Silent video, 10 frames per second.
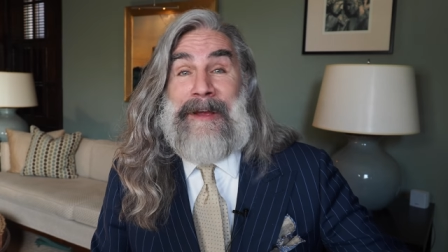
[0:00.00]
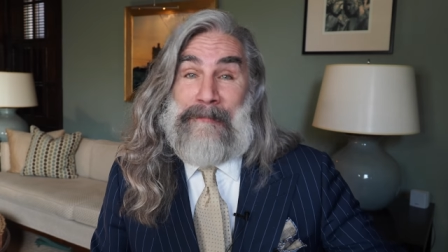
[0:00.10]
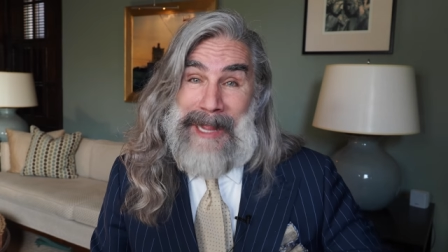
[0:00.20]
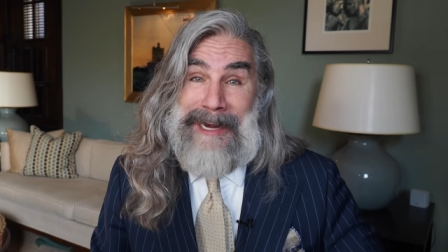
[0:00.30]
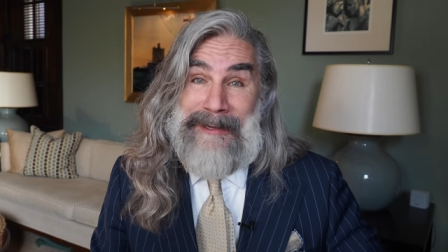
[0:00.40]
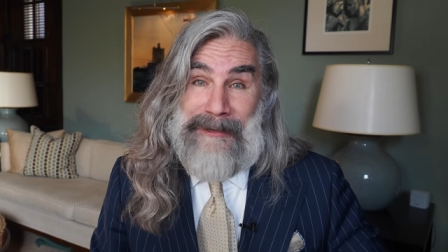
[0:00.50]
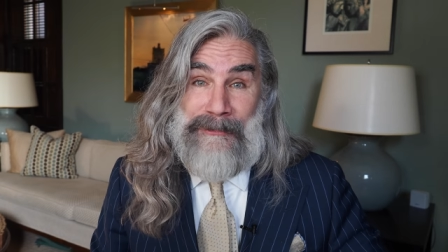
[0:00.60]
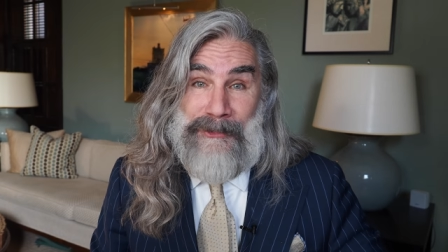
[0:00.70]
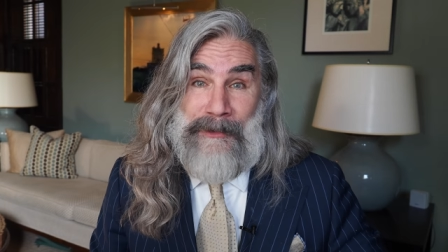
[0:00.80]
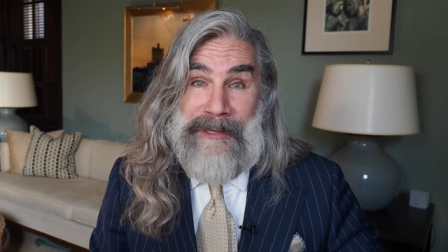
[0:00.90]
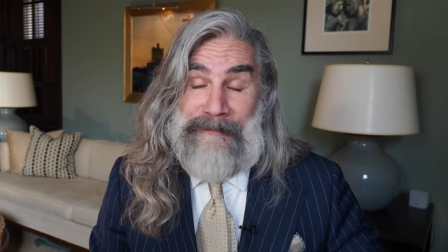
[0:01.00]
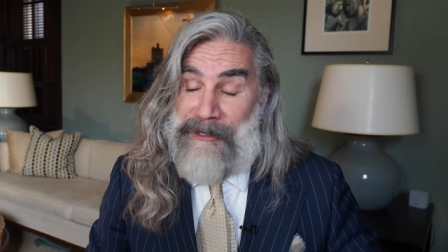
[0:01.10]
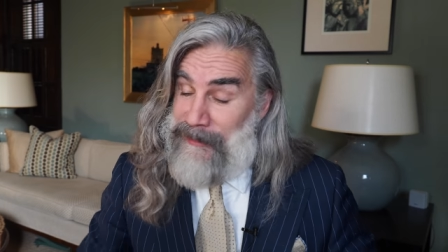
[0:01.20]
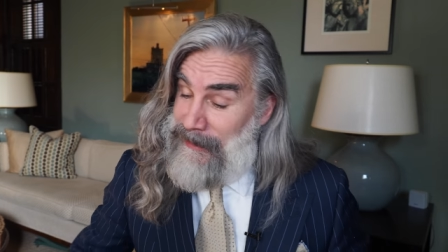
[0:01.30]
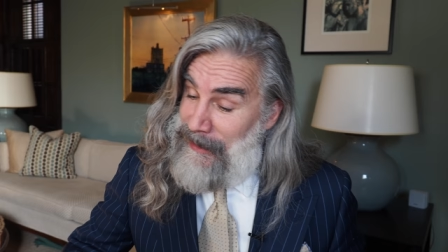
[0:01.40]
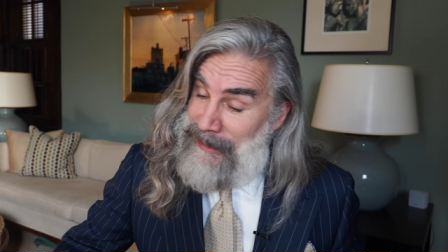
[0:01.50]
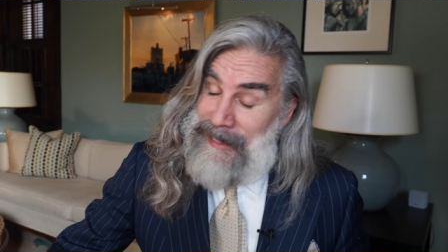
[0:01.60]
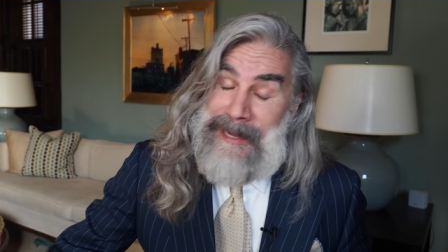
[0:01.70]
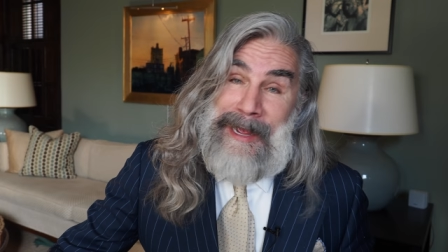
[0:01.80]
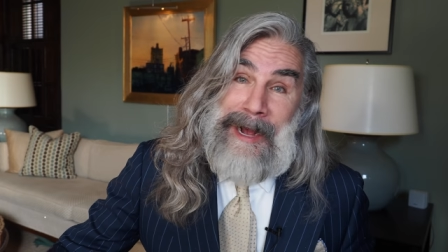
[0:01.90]
black goes with everything.
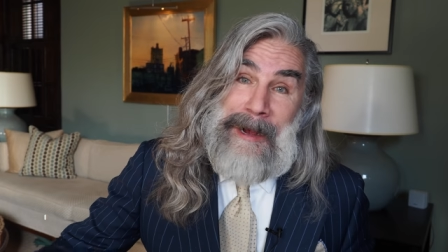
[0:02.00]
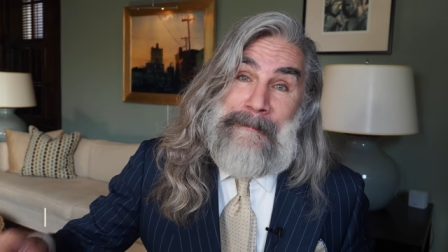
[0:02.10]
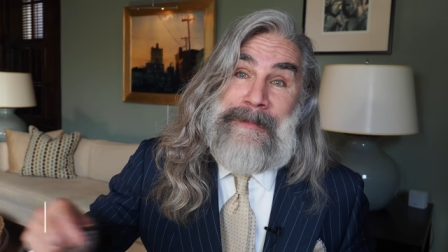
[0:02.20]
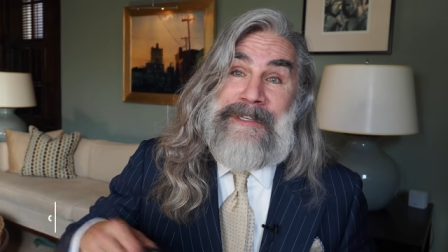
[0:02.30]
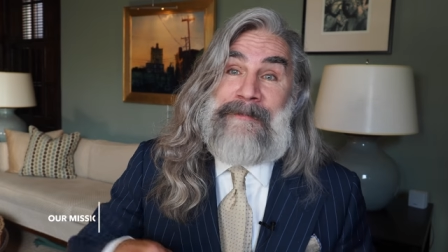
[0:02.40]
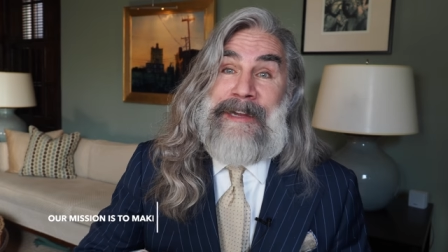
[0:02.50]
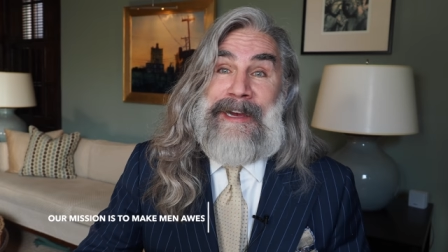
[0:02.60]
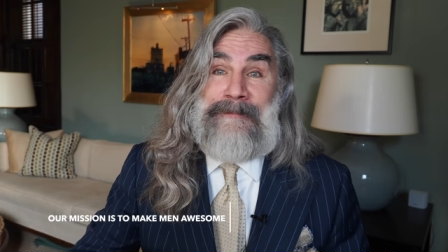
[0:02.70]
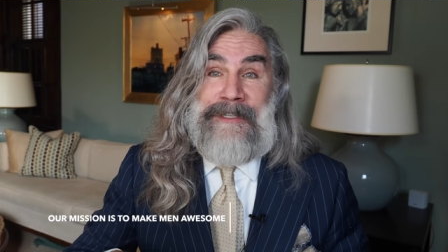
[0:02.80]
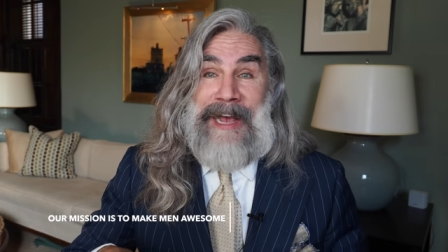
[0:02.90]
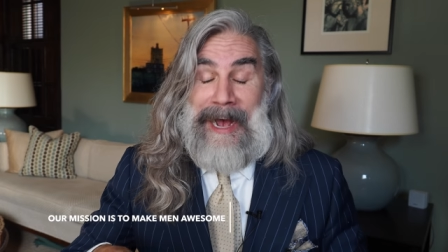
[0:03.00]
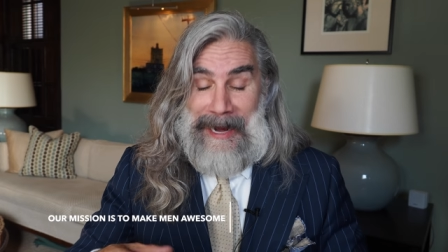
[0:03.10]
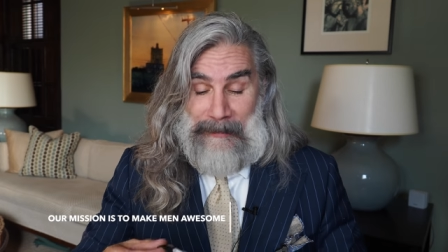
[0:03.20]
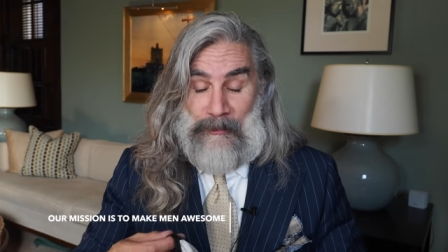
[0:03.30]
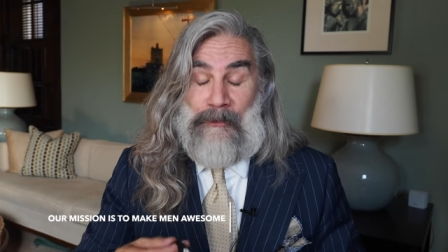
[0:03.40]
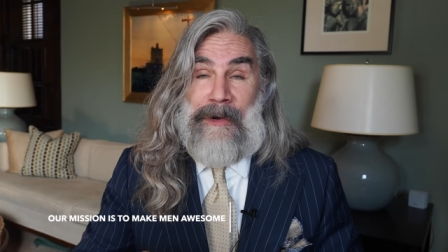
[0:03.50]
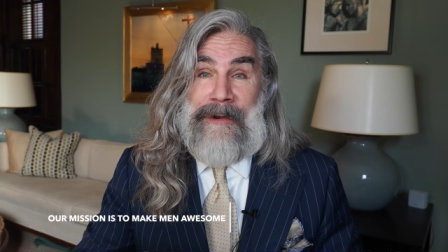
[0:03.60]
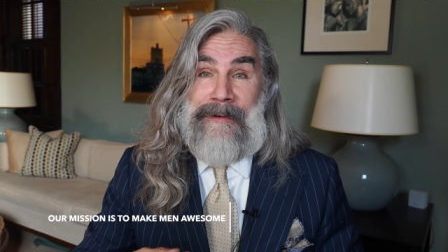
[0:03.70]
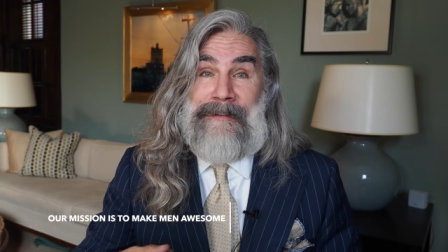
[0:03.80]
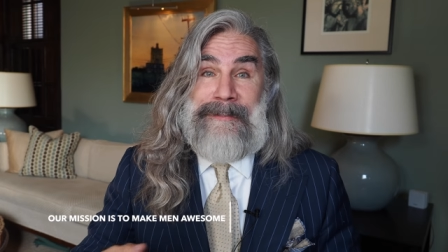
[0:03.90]
But sometimes I will
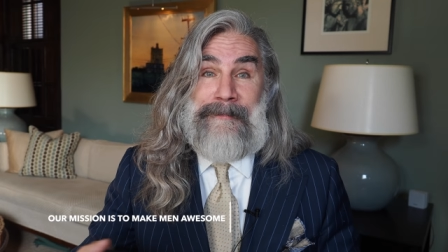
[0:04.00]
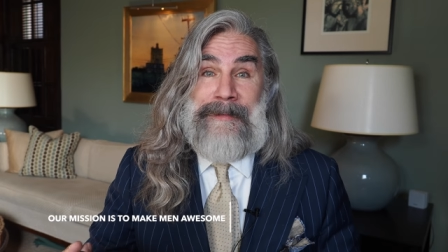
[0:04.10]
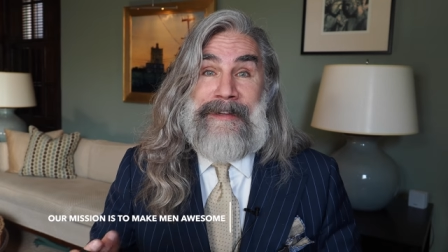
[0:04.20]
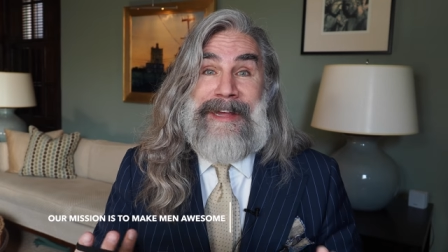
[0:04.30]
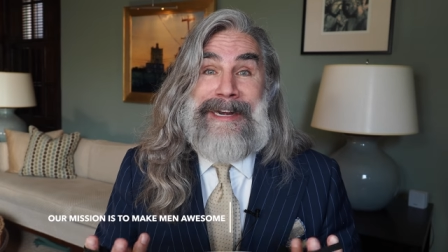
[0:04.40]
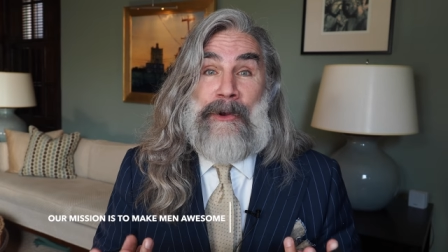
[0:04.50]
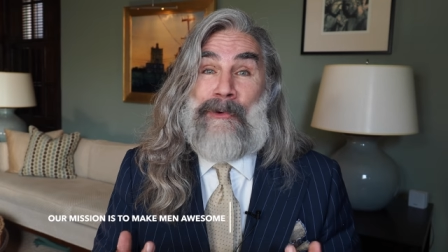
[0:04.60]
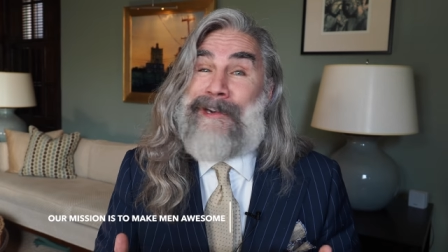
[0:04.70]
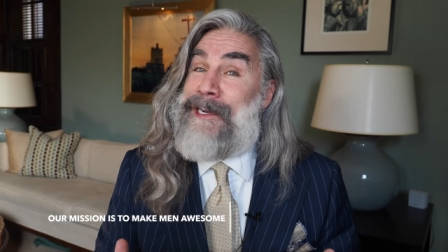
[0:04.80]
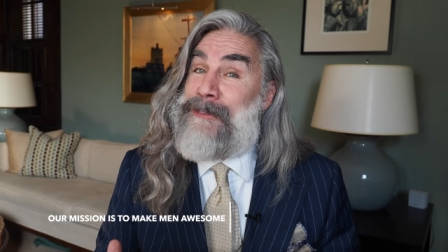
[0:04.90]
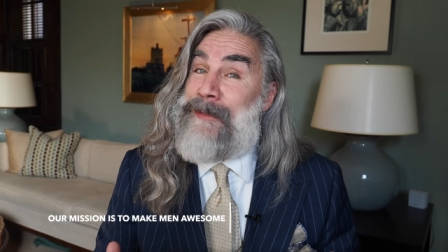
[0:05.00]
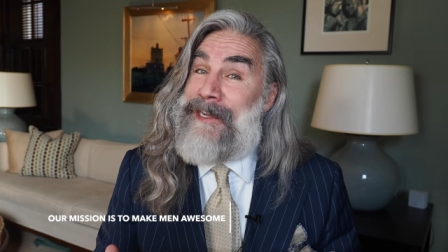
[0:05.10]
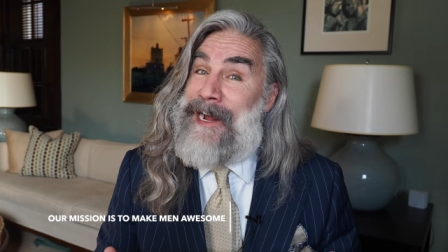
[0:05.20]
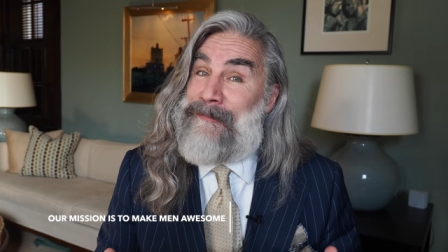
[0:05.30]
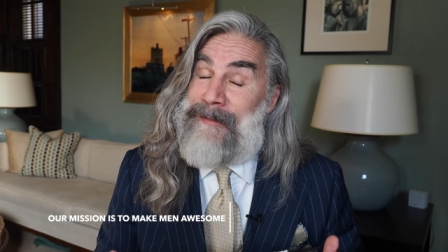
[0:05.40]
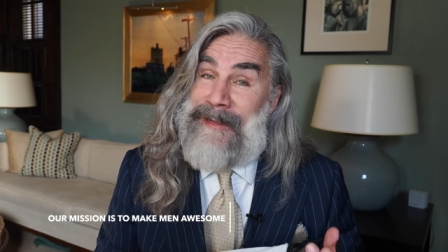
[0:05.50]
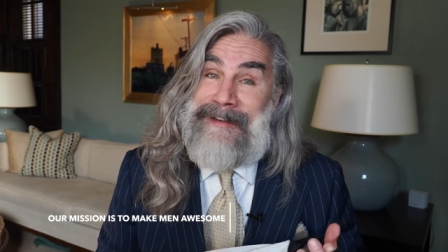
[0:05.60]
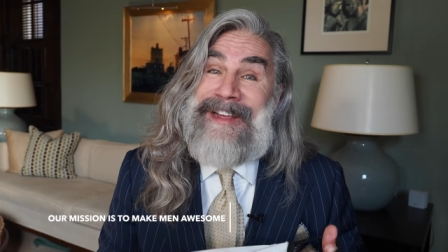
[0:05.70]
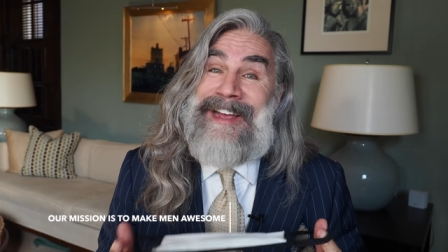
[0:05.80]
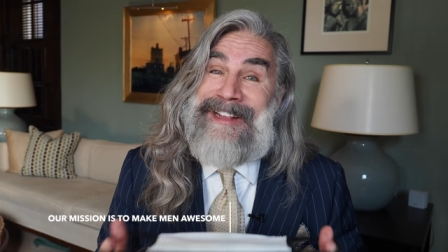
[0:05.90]
wear something that coordinates with an
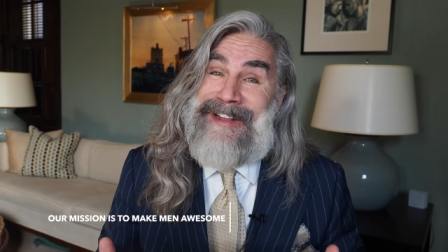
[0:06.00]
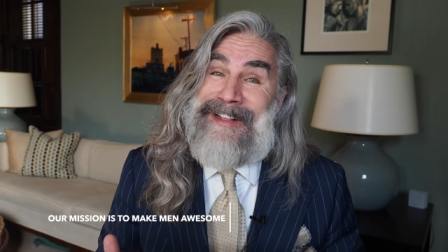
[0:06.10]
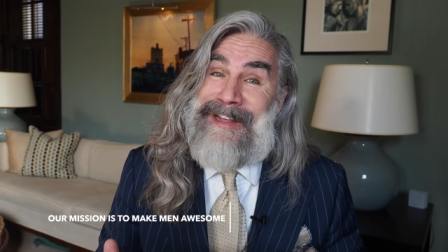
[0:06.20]
outfit. And not